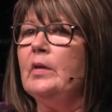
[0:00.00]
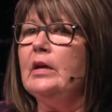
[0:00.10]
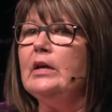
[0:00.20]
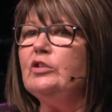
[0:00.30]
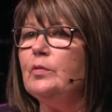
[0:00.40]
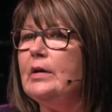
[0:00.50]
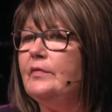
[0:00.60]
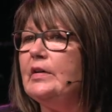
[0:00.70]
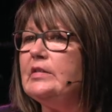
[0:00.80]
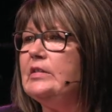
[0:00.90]
Each one
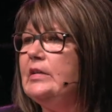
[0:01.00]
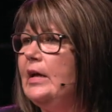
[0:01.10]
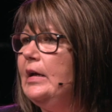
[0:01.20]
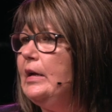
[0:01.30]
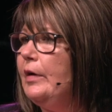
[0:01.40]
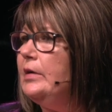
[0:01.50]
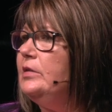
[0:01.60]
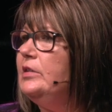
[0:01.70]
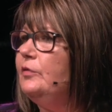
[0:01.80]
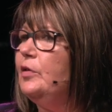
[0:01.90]
of us tonight are in
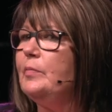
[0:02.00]
different